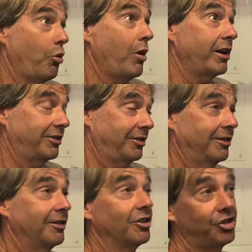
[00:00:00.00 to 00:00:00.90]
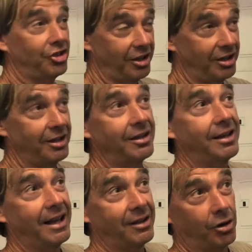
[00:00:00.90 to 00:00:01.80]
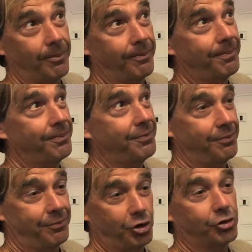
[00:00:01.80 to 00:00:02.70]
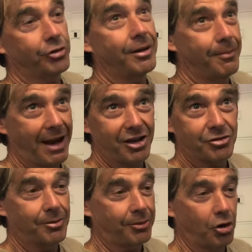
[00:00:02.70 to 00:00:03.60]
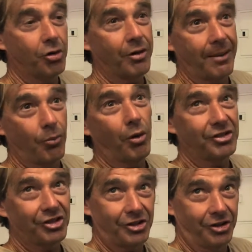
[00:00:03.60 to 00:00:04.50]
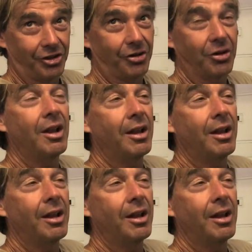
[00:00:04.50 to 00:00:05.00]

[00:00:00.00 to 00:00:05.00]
what the city and their nutrient management program wants to do,